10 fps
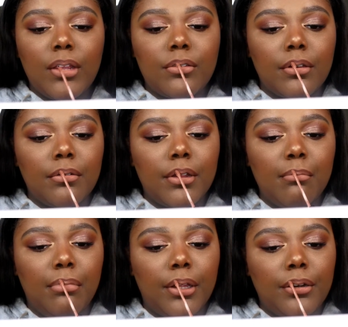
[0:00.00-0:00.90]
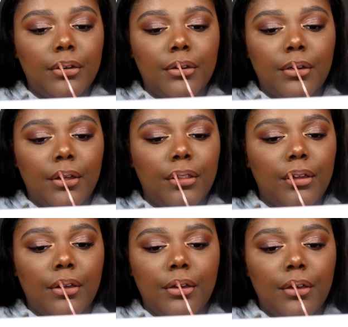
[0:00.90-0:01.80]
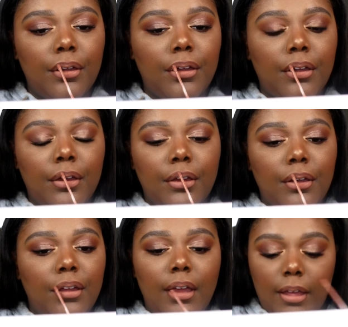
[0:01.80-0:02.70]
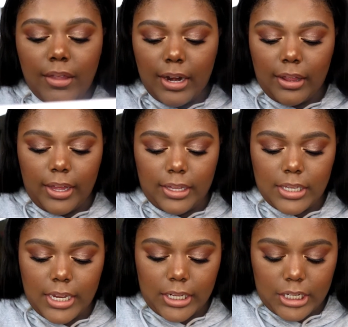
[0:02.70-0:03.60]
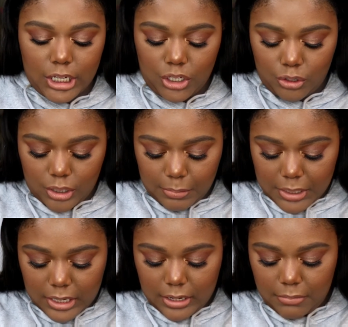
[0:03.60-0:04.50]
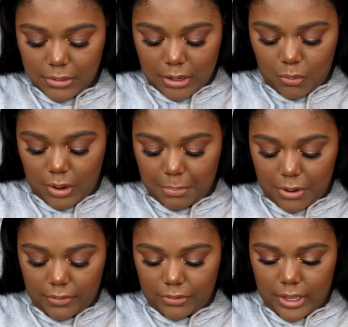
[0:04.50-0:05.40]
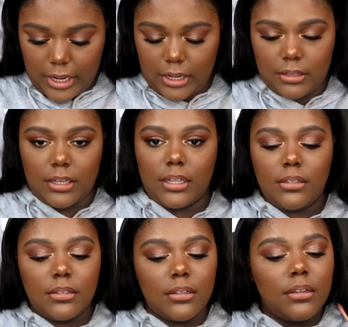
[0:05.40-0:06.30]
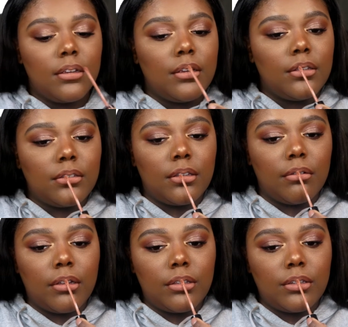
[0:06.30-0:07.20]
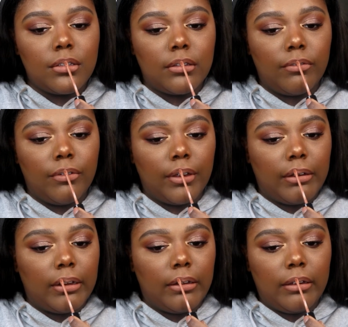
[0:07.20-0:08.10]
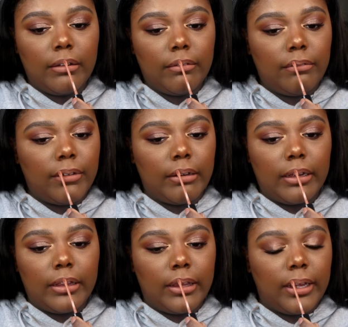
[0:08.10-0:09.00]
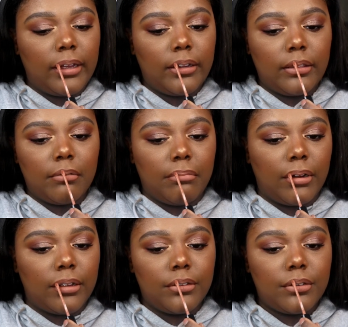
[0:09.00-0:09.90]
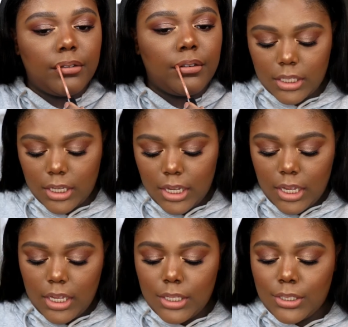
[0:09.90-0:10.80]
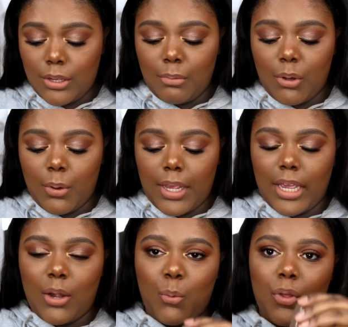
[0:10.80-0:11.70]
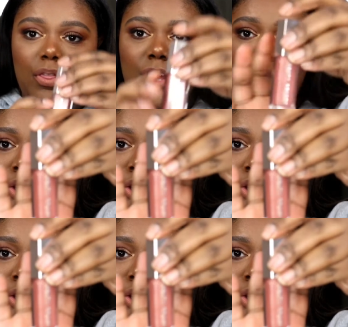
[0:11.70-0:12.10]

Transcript: so I really blend it together. And then I like take a tissue sometimes and wipe off the excess. So it's just very, very light on the brush. So I'm going in with the